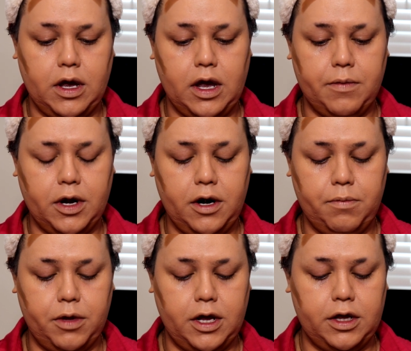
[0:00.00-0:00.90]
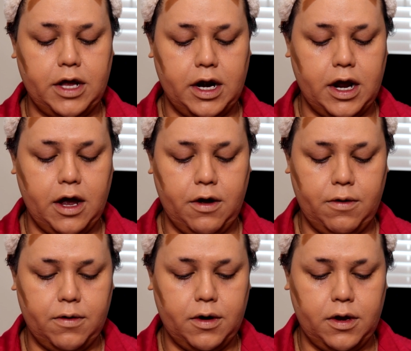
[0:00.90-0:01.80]
I'm gonna blend that
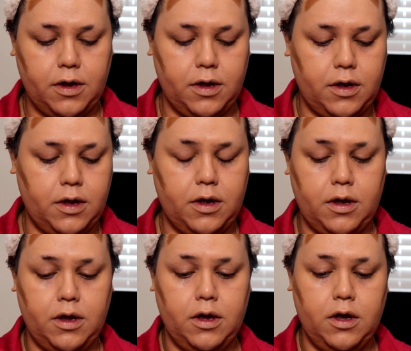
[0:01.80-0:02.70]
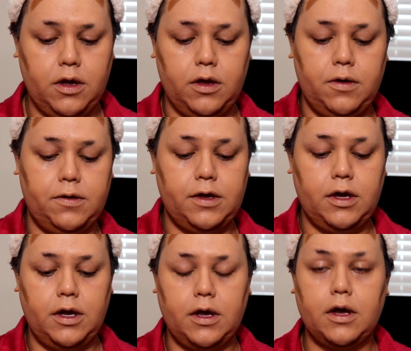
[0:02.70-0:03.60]
out
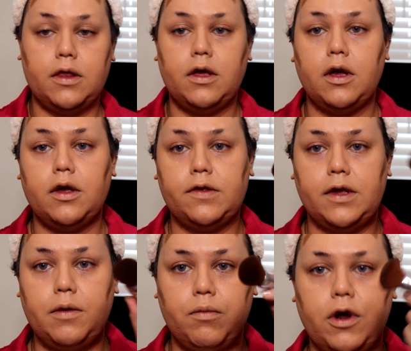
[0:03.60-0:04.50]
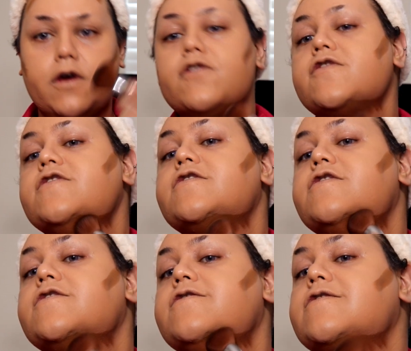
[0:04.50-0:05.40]
using the same brush
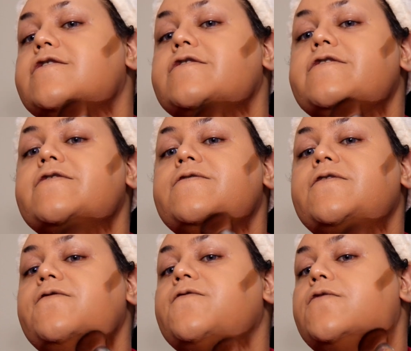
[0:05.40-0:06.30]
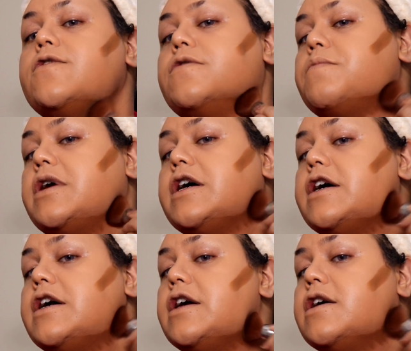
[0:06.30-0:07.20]
I used for
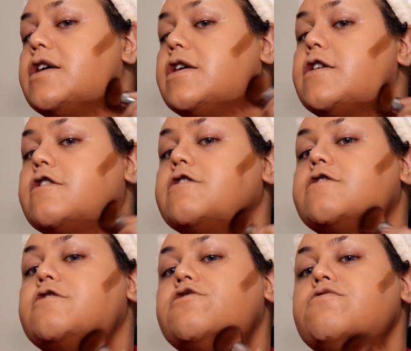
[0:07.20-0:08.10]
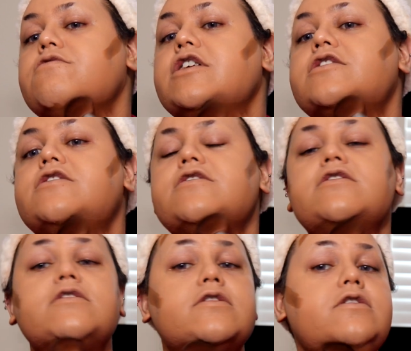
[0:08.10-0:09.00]
my corrector.